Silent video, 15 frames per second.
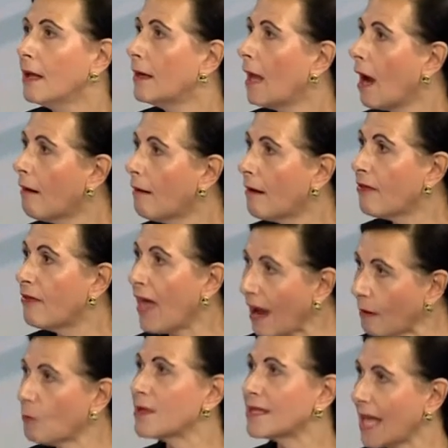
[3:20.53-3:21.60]
Now,
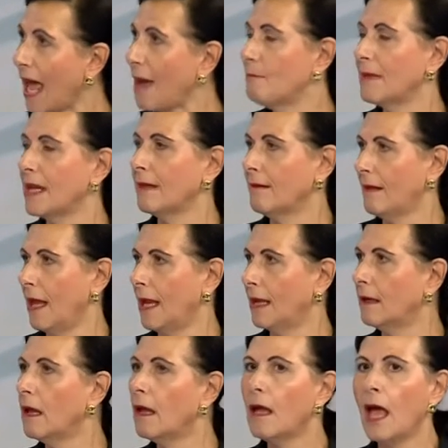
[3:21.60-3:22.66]
that was happening
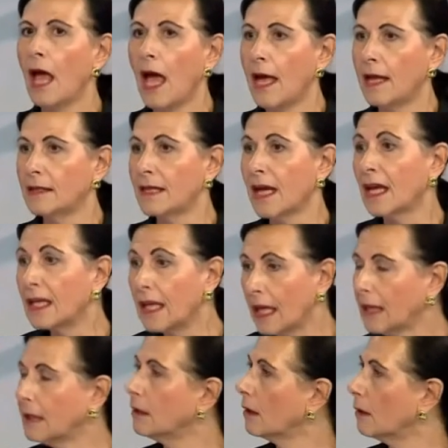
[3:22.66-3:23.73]
then, and
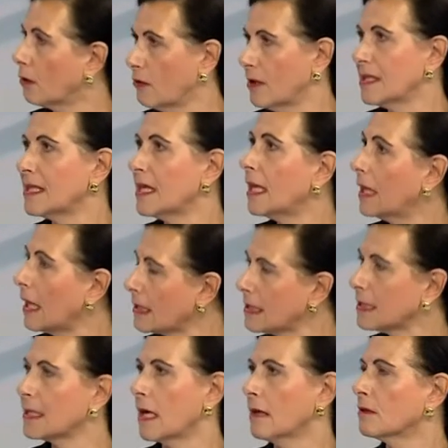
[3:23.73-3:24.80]
again, Chris, it
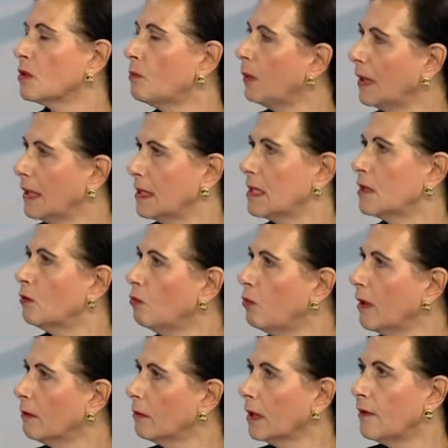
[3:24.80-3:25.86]
gets down to political will.